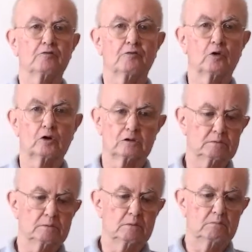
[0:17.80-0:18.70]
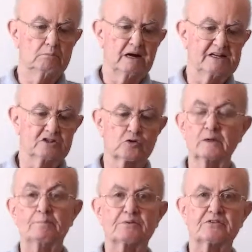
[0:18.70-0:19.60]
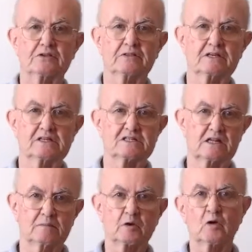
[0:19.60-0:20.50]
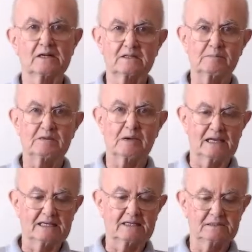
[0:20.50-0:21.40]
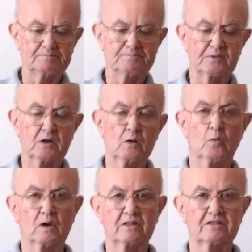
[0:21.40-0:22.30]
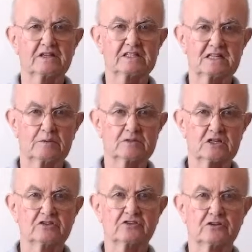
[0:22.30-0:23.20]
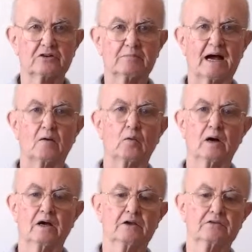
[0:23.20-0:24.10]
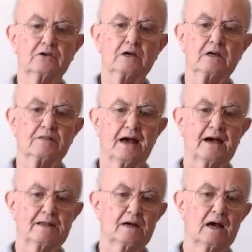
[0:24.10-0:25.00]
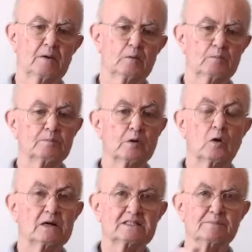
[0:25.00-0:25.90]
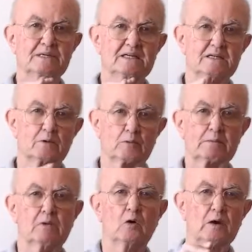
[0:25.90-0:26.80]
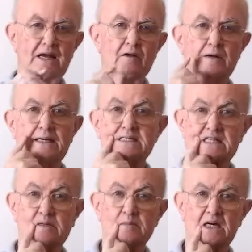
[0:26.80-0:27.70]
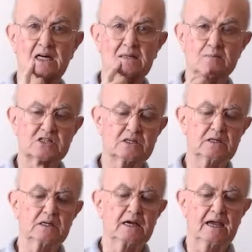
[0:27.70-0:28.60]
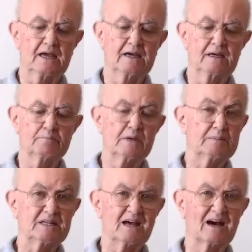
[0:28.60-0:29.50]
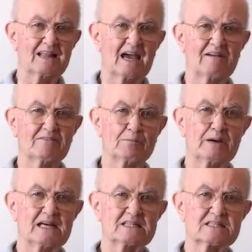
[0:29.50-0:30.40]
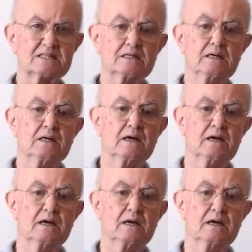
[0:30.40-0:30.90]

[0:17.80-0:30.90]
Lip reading: for my trips and things that I'm going to be making. One of the things I was concerned about was that I'm going to be in a remote area sometimes and maybe not have the best